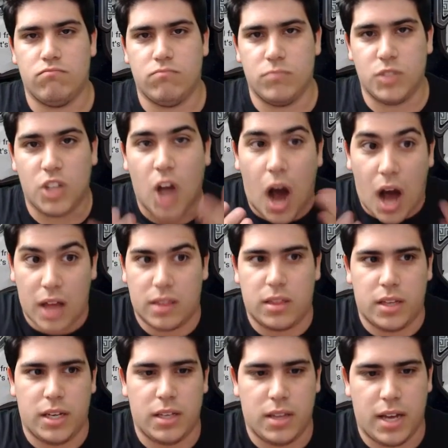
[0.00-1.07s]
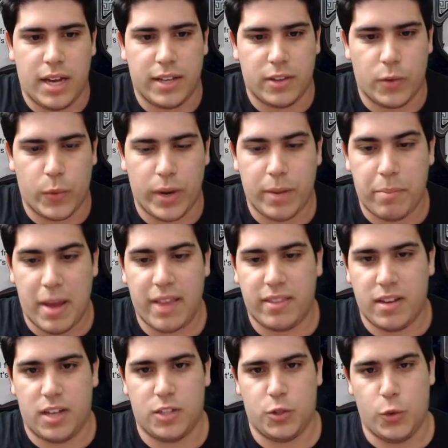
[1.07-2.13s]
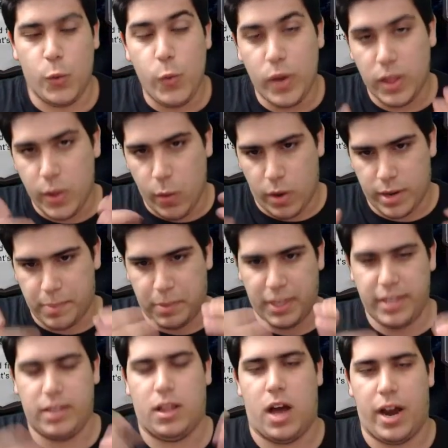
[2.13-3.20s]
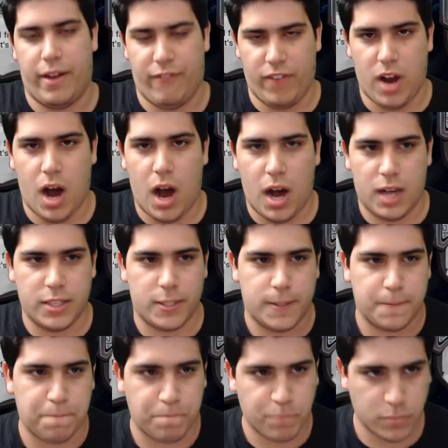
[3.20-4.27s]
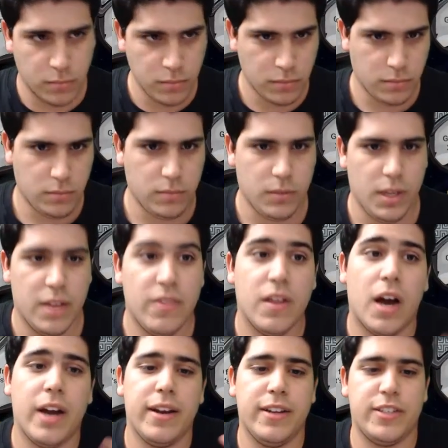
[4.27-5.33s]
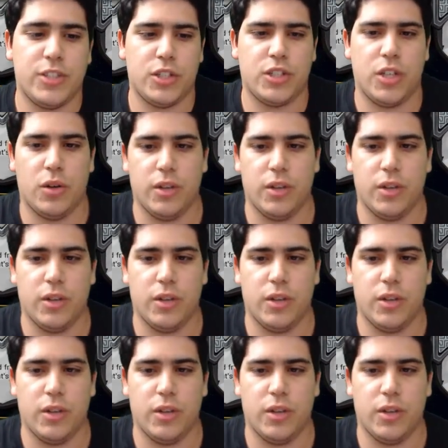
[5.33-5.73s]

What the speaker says: godly, like the Green Pantheon. You really want to play a lot of gods, not necessarily